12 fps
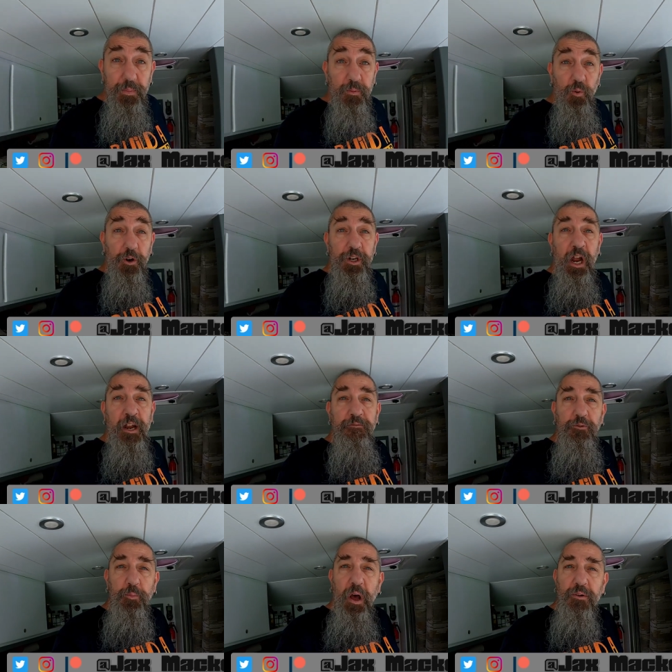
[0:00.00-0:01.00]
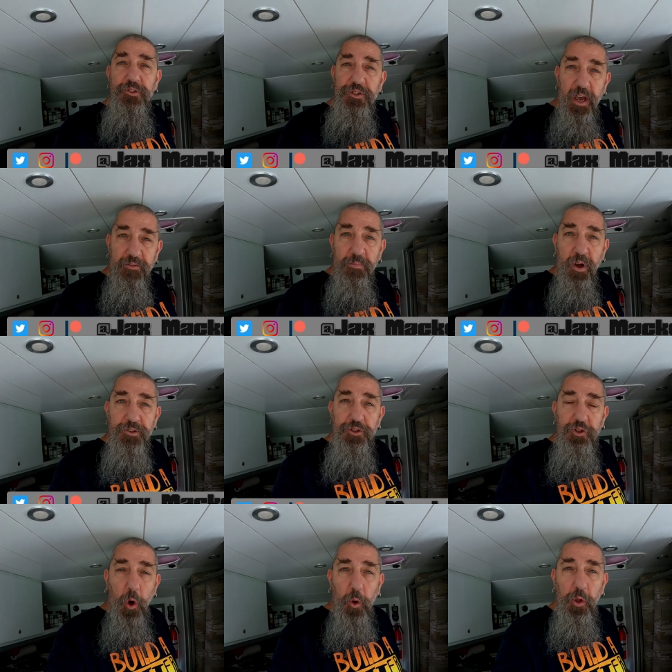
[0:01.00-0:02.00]
Been working on it for about 7
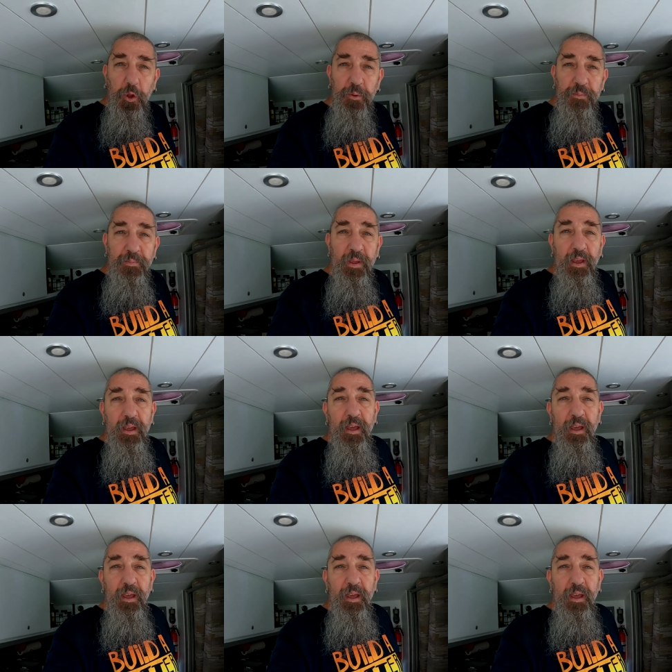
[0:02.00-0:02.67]
months total,